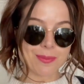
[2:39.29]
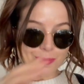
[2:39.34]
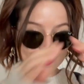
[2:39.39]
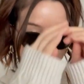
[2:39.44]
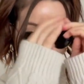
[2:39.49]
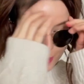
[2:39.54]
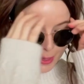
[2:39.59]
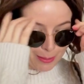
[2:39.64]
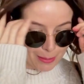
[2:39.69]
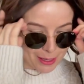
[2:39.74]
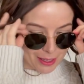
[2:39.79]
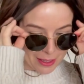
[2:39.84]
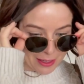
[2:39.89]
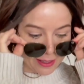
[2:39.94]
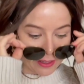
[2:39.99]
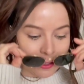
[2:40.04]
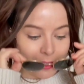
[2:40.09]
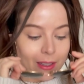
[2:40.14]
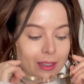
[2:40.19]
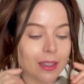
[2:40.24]

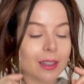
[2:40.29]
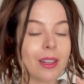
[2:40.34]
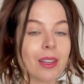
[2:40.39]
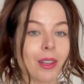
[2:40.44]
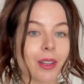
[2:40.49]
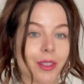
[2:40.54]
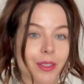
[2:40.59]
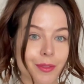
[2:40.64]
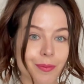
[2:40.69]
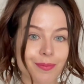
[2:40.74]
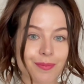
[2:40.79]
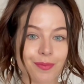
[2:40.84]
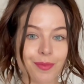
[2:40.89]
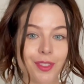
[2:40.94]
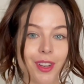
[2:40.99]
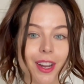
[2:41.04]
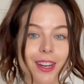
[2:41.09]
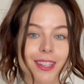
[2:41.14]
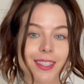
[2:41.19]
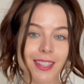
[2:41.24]
Maybe
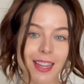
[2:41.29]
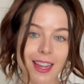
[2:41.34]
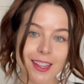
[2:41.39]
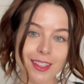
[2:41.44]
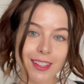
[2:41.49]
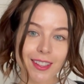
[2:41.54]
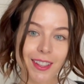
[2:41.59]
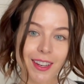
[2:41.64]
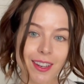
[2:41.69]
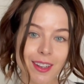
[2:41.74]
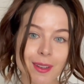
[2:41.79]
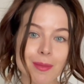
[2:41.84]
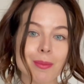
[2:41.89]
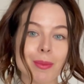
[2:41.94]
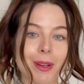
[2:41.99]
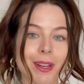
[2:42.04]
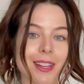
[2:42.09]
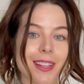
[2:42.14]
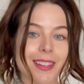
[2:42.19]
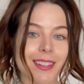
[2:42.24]
not exactly there,
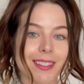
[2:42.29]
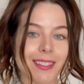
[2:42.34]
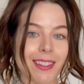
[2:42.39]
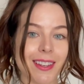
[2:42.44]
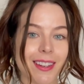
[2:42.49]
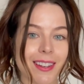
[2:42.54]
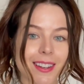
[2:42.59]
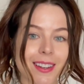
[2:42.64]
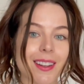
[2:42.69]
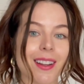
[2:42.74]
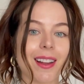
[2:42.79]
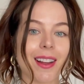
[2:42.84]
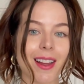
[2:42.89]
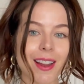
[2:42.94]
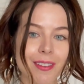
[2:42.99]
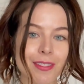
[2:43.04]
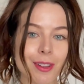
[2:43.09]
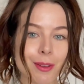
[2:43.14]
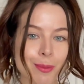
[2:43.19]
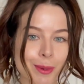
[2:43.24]
but I
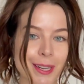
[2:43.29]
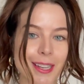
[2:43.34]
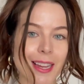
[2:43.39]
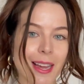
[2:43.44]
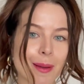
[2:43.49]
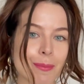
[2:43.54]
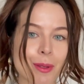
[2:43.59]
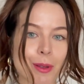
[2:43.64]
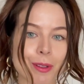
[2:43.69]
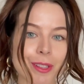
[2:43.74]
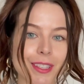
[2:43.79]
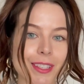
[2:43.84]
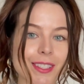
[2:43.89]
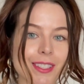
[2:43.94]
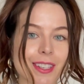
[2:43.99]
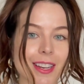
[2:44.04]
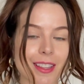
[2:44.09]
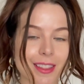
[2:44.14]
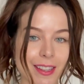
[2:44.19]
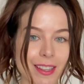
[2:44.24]
feel pretty happy with this,
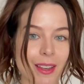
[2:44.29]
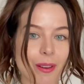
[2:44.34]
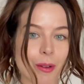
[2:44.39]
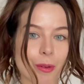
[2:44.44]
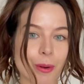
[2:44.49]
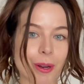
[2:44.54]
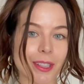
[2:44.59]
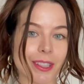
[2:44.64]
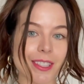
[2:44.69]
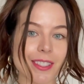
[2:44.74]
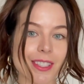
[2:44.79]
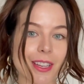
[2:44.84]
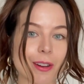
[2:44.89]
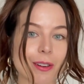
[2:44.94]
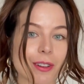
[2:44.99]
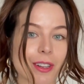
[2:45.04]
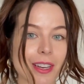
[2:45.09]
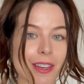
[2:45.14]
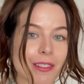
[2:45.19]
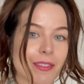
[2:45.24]
and I think I would wear this
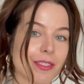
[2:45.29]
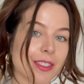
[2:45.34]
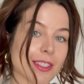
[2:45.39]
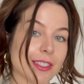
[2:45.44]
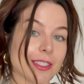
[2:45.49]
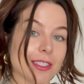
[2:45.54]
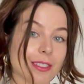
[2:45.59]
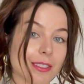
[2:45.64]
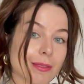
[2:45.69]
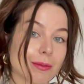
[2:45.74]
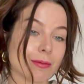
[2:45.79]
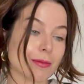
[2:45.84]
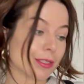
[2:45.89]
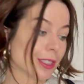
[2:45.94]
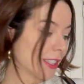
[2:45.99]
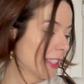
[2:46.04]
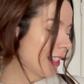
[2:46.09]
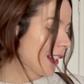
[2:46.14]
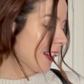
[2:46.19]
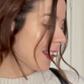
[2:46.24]
out and feel
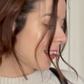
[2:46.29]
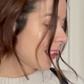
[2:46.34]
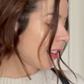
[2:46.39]
really nice